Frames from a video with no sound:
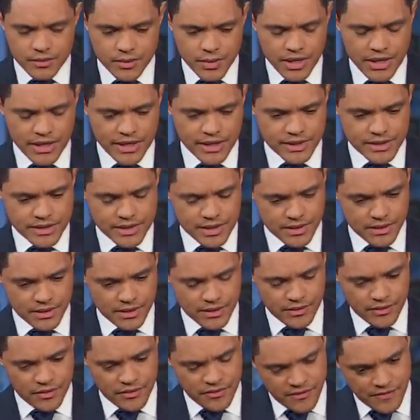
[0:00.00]
really is a
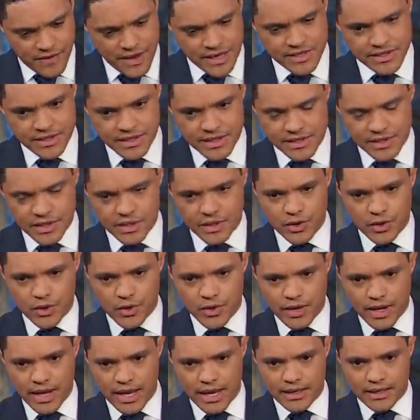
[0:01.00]
fascinating
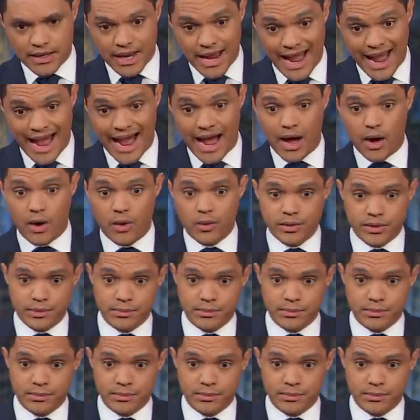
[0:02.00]
look at how